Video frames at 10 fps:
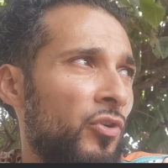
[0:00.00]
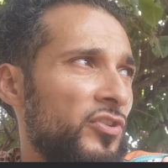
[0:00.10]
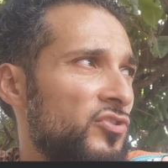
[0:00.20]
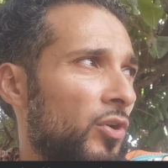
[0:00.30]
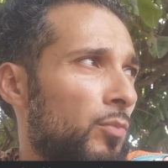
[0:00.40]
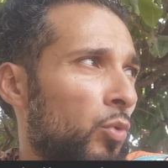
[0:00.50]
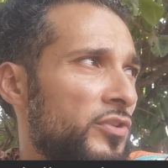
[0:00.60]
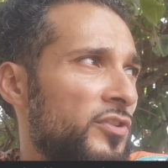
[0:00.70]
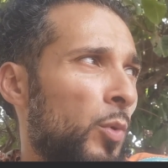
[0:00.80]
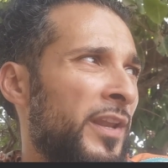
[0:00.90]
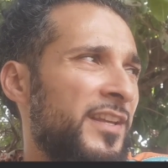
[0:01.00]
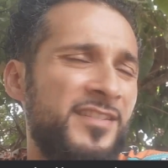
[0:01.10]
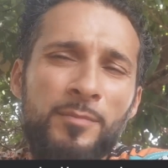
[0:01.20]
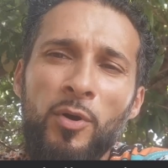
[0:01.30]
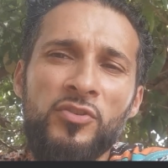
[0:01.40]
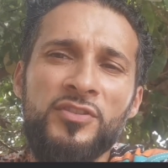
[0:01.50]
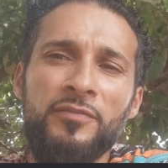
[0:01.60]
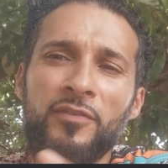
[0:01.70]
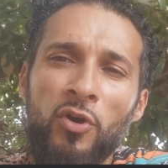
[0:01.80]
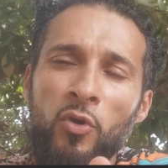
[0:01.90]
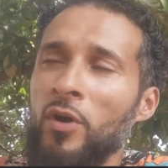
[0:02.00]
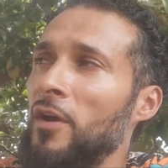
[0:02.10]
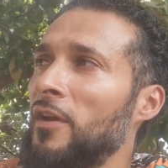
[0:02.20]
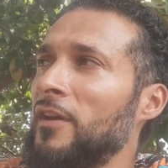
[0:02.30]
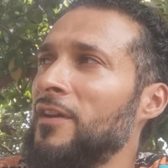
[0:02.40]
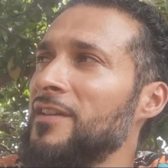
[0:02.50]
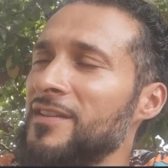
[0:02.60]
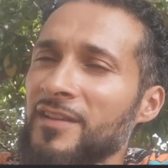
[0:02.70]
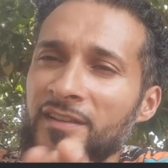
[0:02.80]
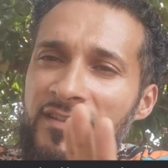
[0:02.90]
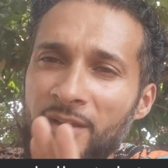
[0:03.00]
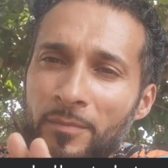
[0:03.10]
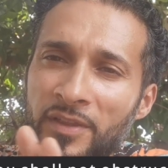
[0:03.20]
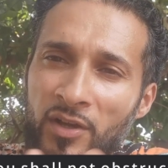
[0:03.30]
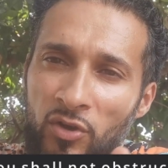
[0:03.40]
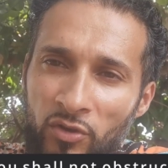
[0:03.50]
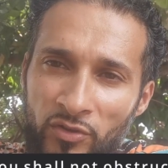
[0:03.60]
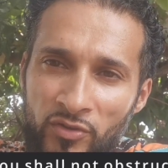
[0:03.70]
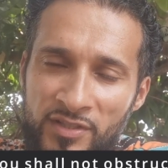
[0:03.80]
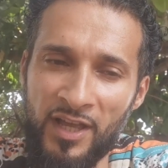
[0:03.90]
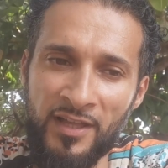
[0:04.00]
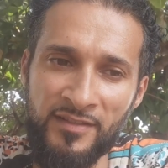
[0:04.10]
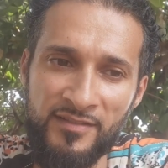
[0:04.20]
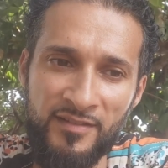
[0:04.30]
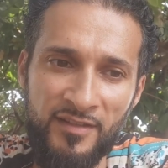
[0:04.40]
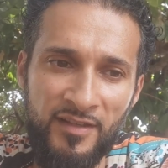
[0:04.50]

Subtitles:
not stop water when it is supposed to flow," something along those lines.